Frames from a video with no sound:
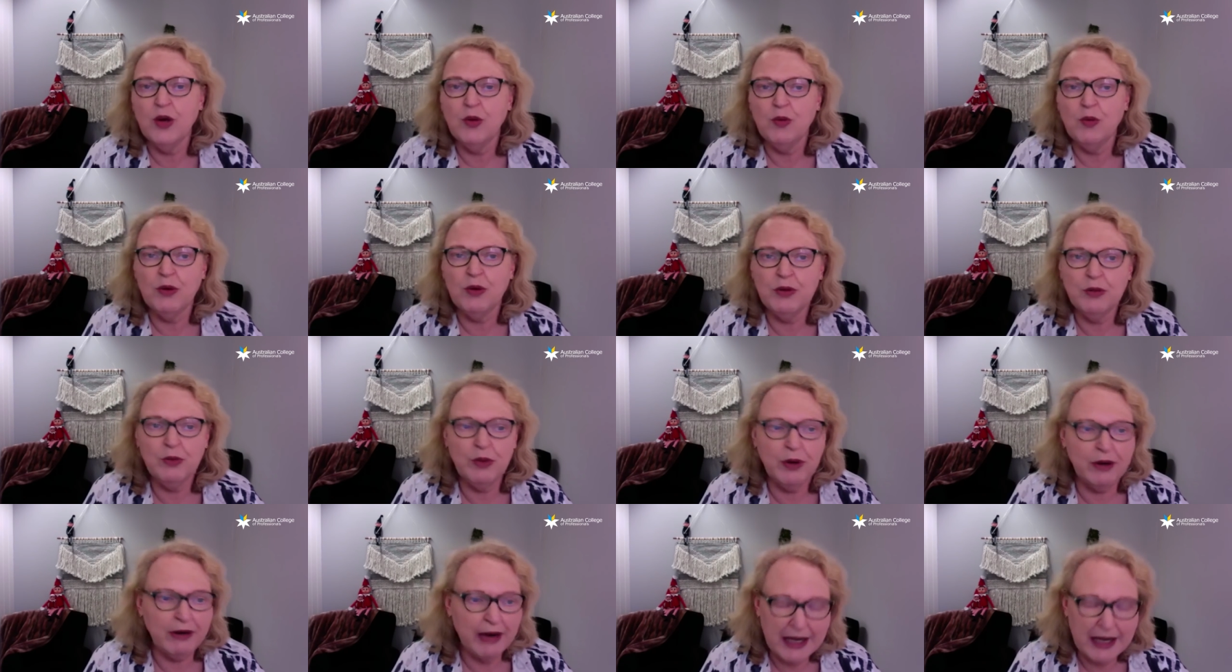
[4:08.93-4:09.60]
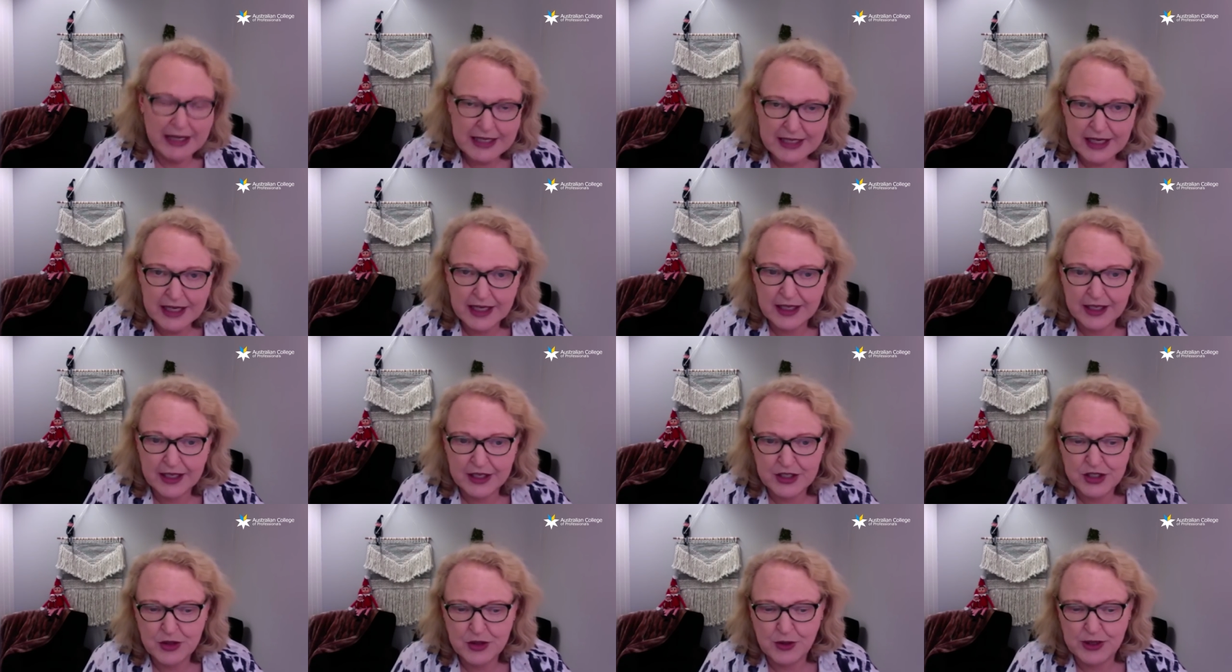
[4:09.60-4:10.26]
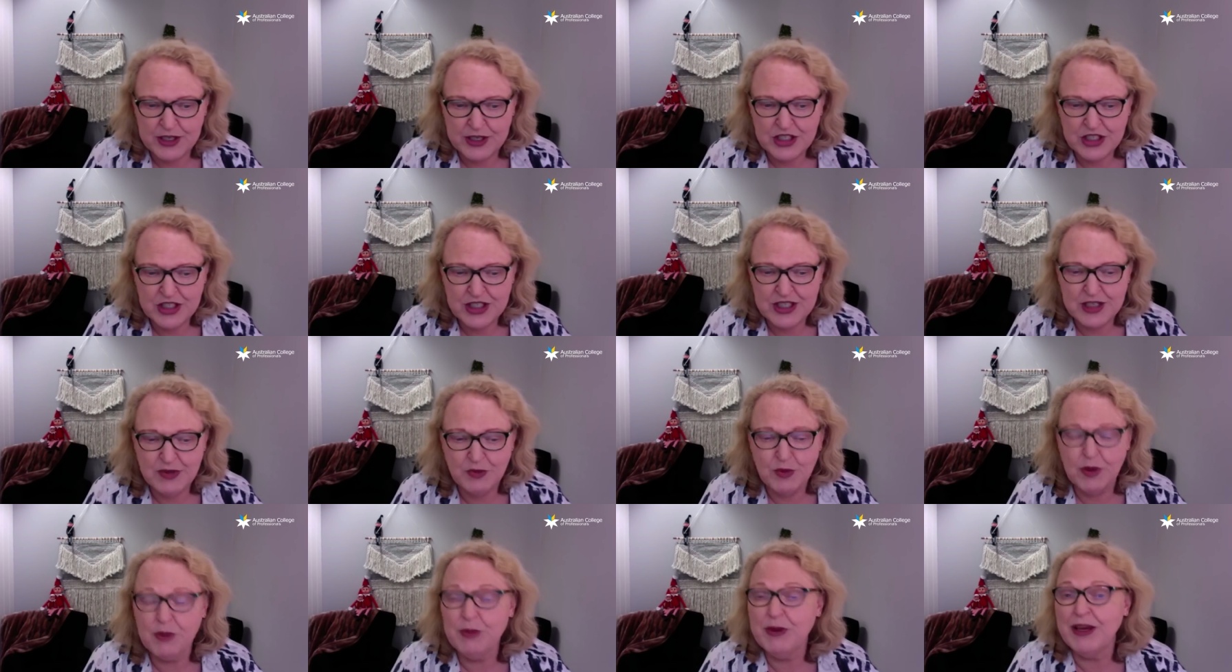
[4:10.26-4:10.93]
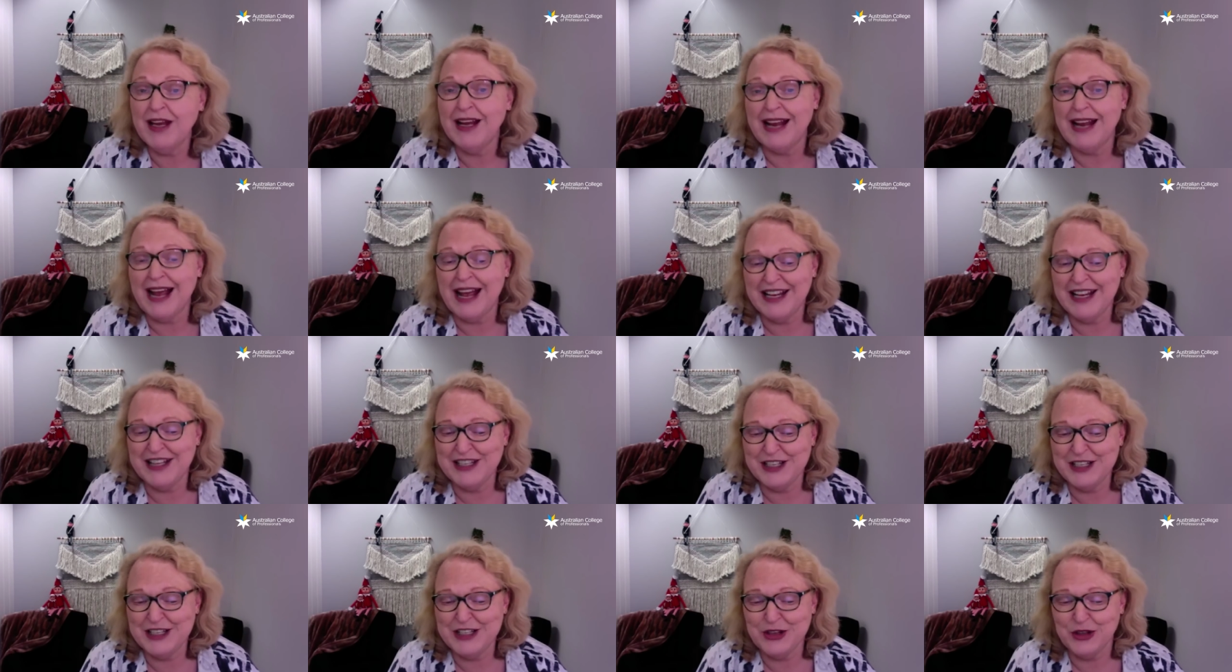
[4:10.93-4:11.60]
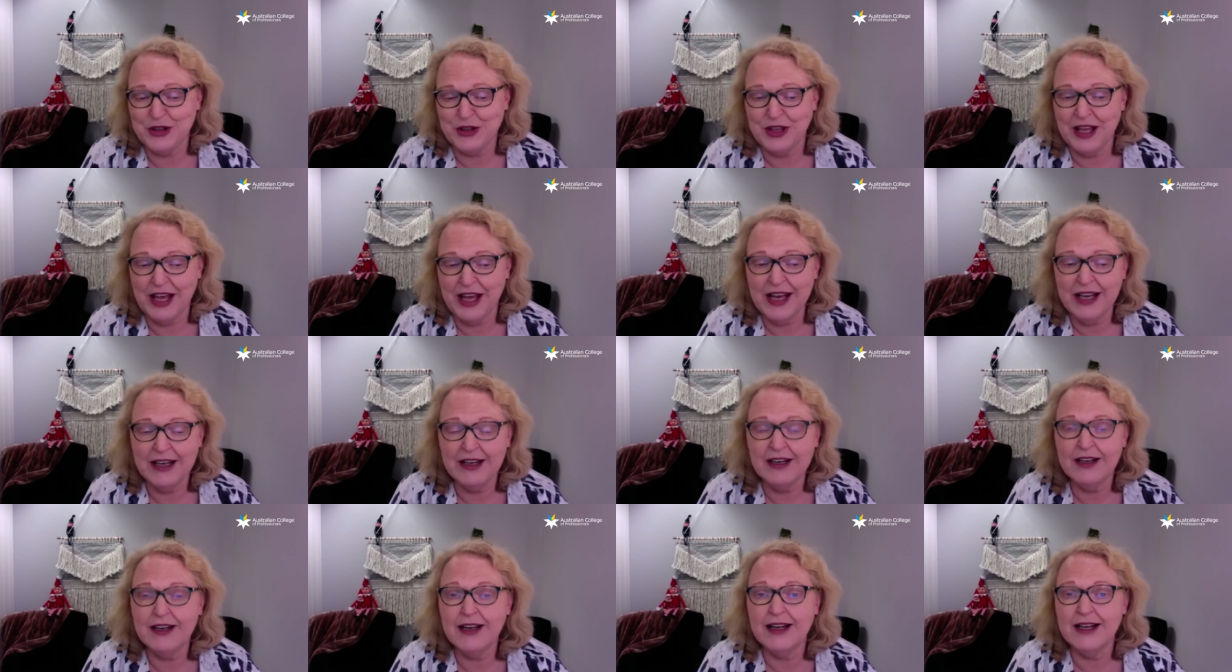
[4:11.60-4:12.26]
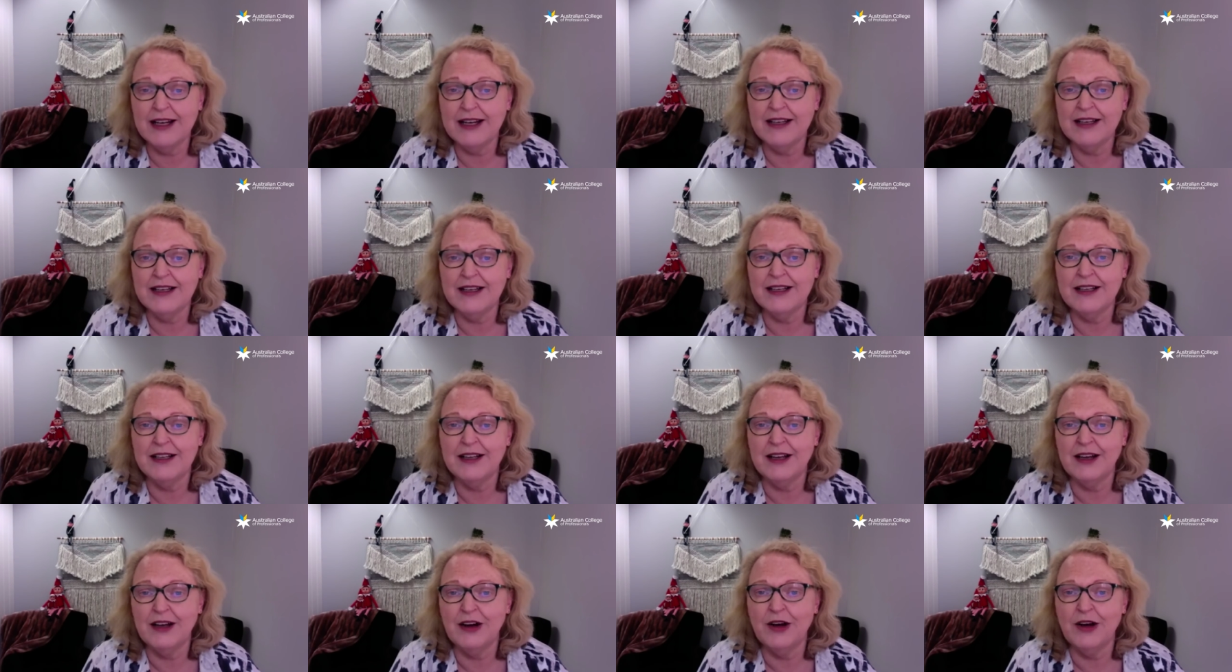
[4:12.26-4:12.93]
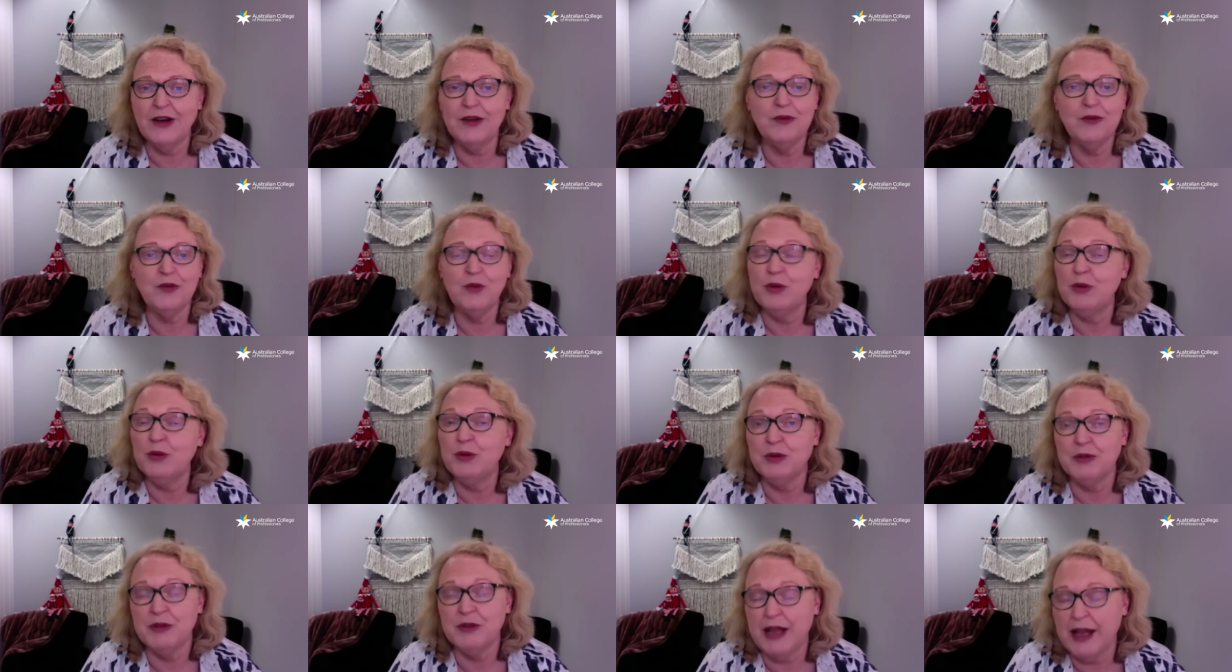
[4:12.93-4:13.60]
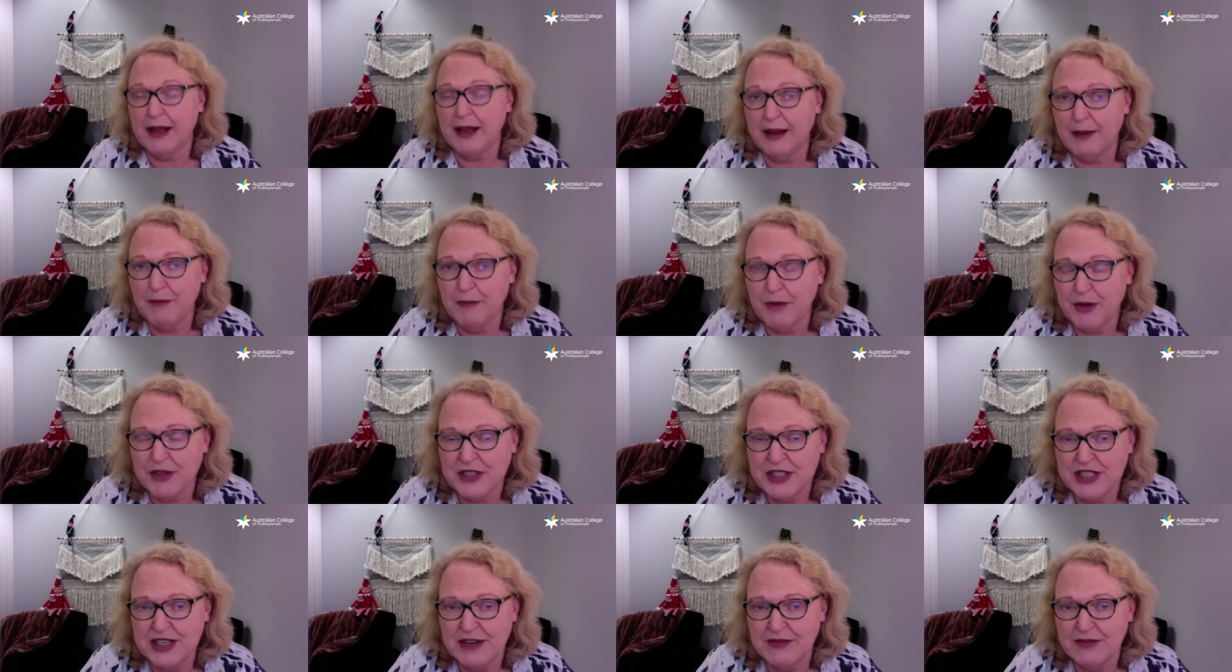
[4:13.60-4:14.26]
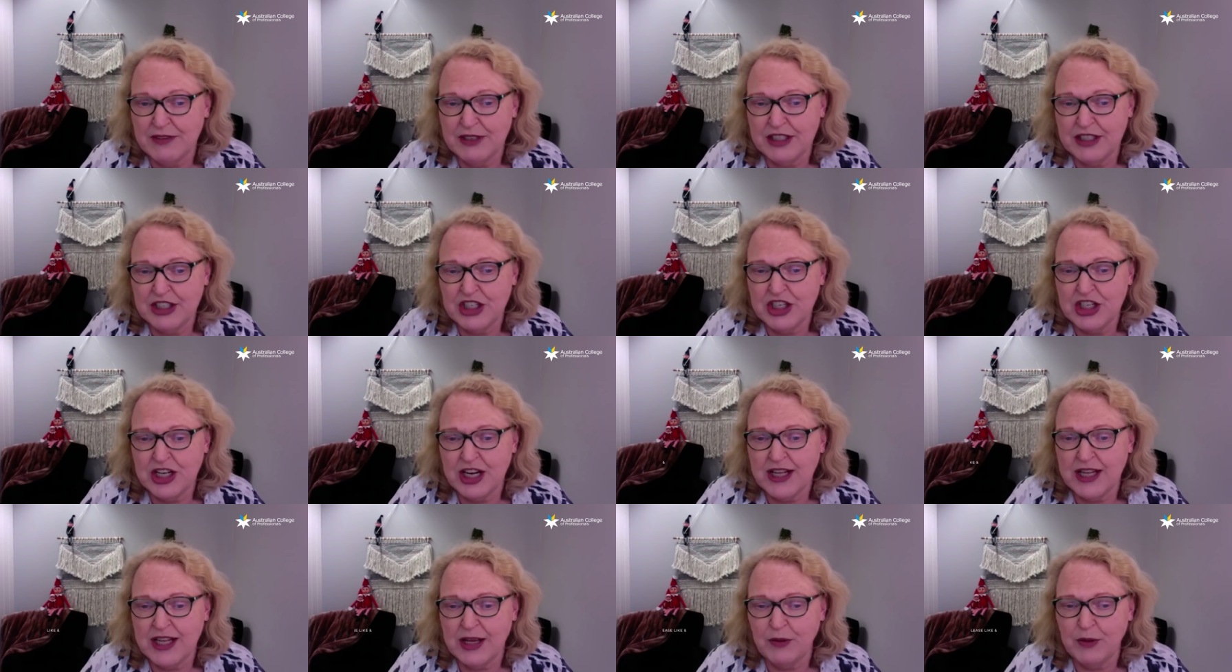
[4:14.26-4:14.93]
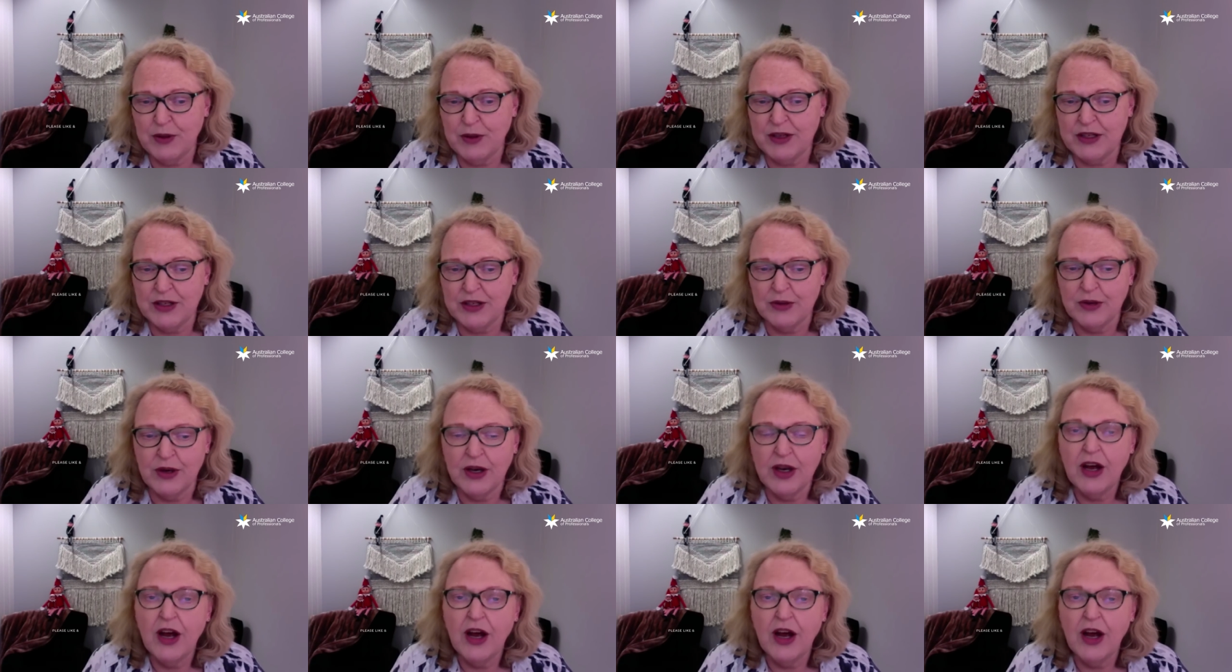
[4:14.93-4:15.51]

Well, we're asking those questions, and when we get answers on that, I will most definitely share that with you.